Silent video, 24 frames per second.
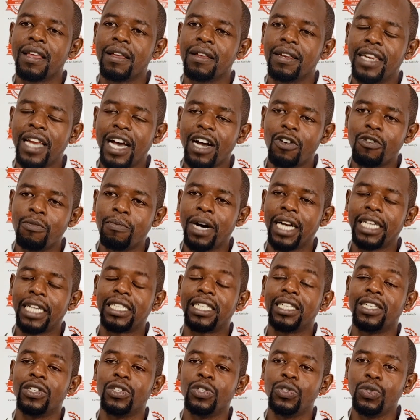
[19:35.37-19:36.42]
NAKUMATT
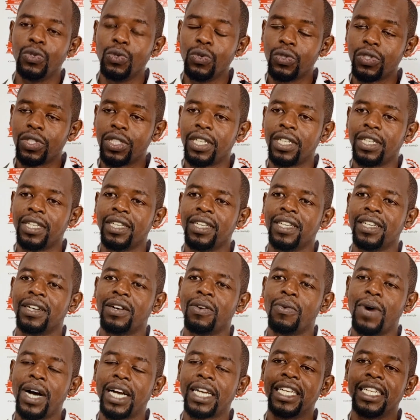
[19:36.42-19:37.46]
used
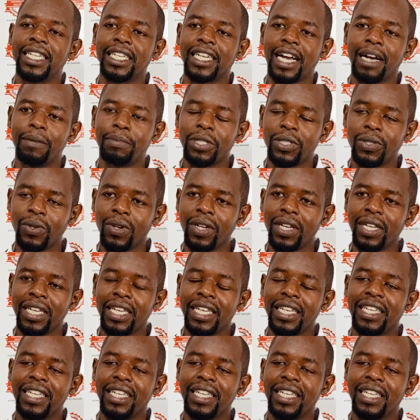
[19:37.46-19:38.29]
working capital